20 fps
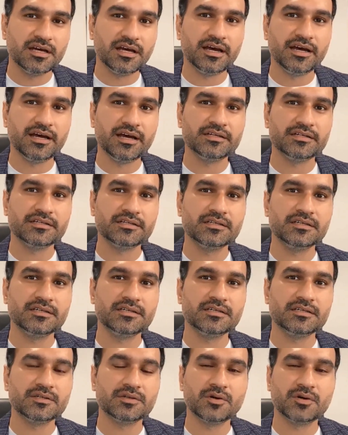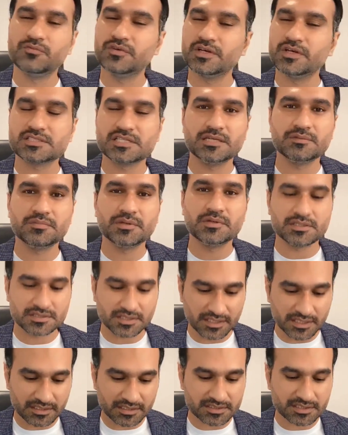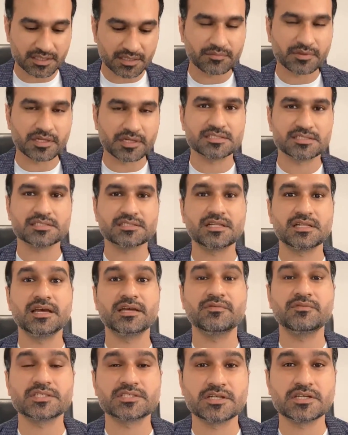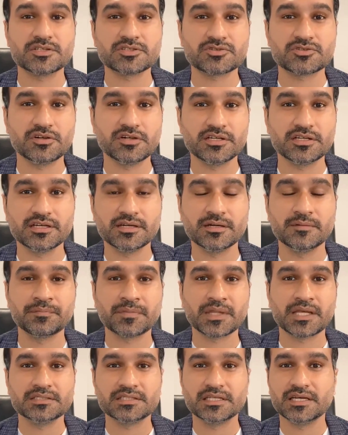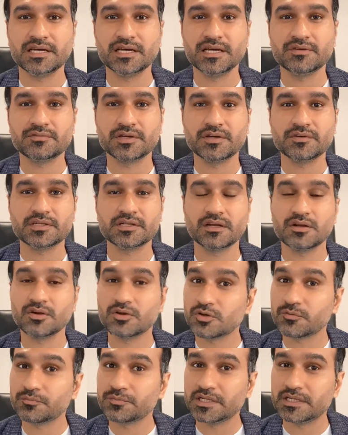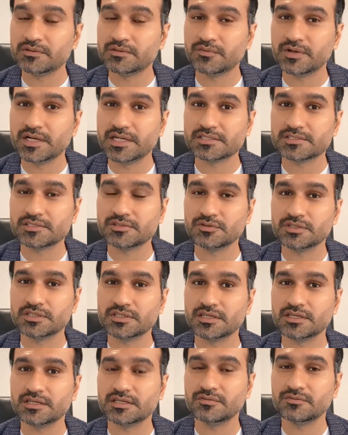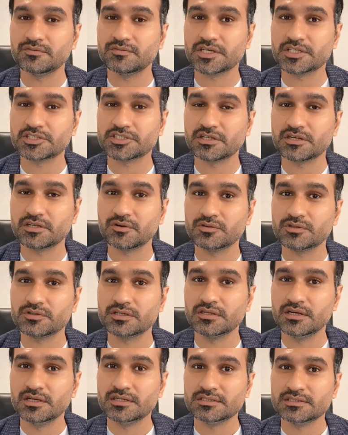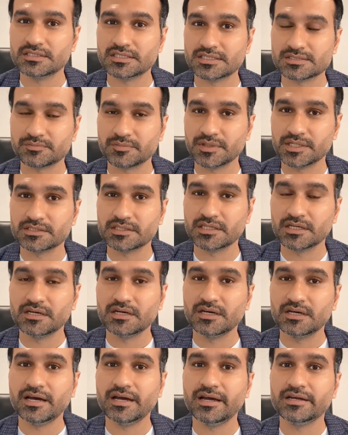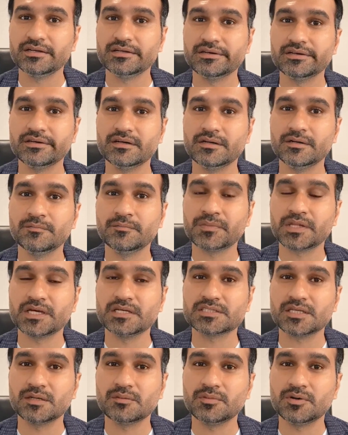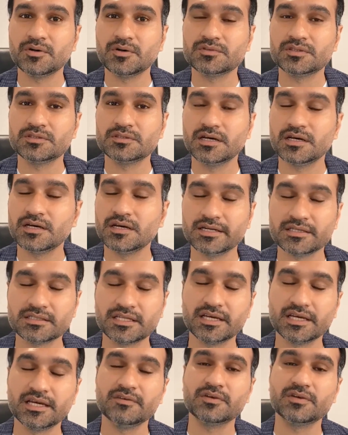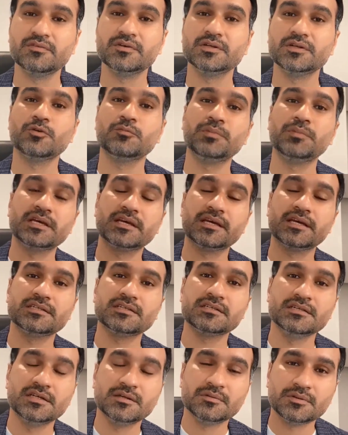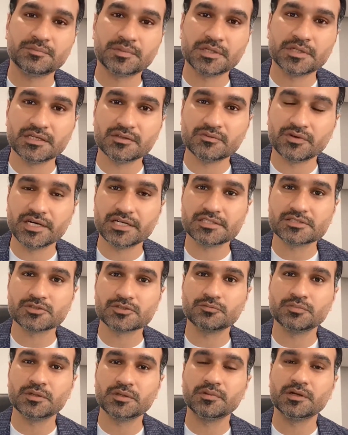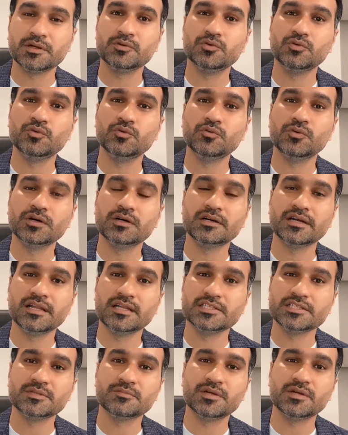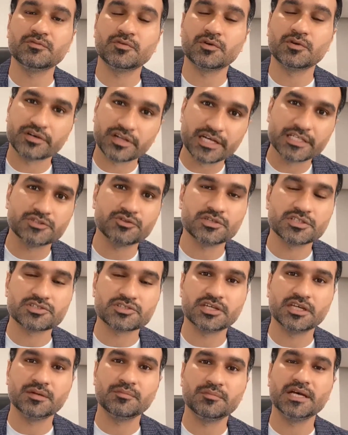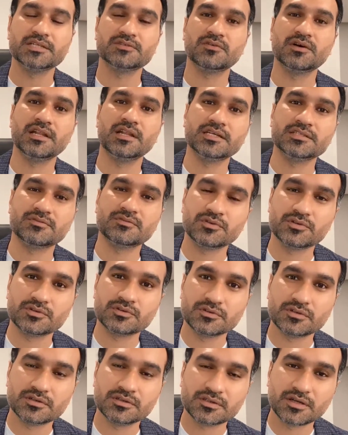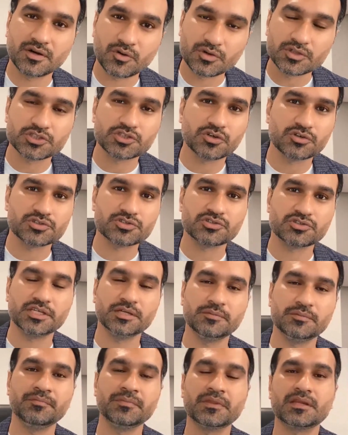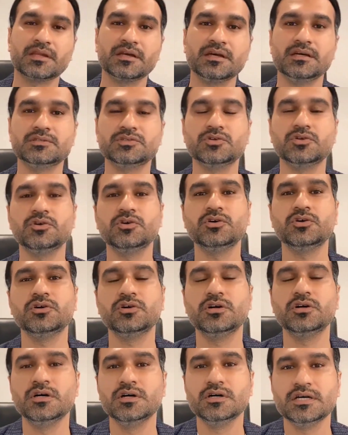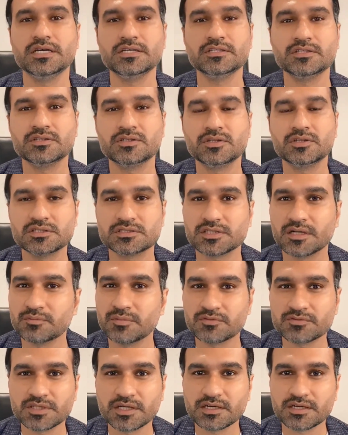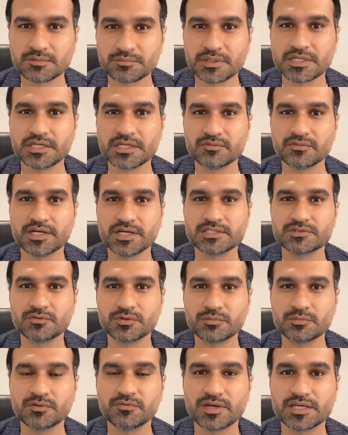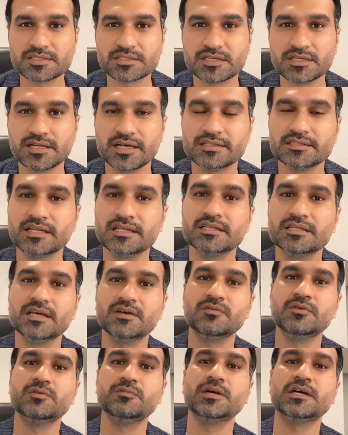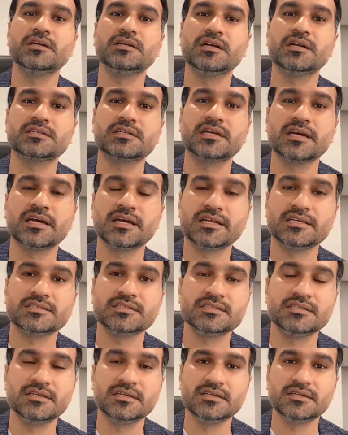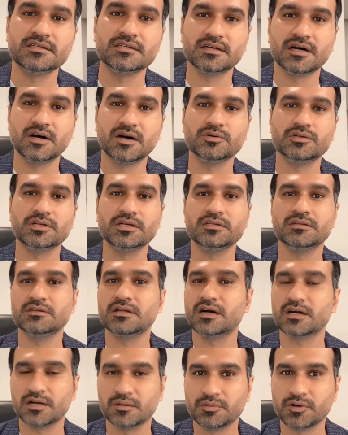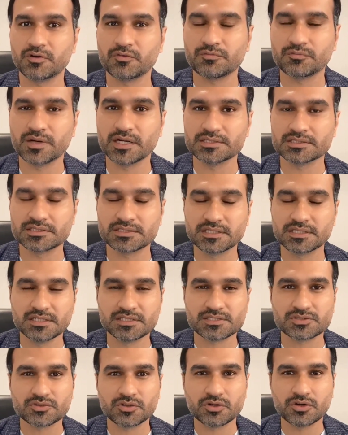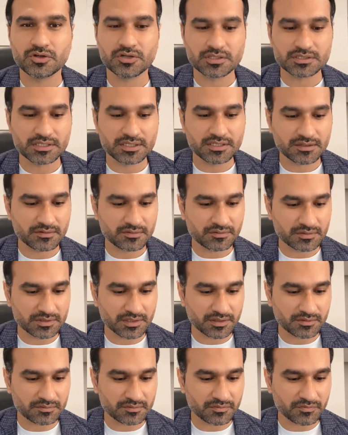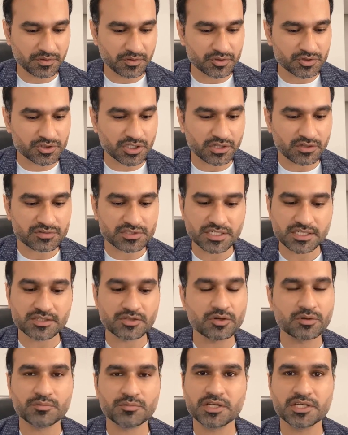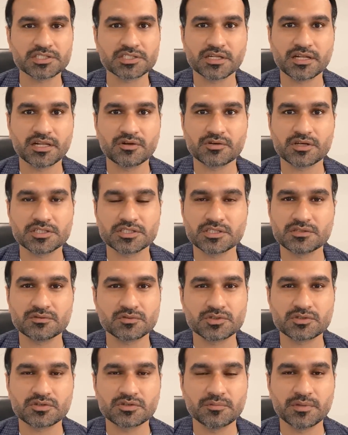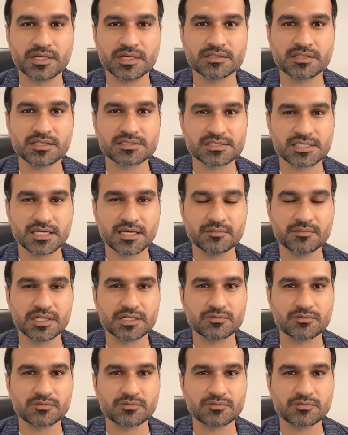And obviously, in some cases like Western Australia, they have given a lot of pre-invites during their invitation round this month, and and they have given duplicate pre-invites to people who were eligible for graduate stream as well as for the onshore stream. So some of the pre-invites would be wasted, and then they would be conducting another round in a couple of months. So the future of state nomination allocations would remain the same.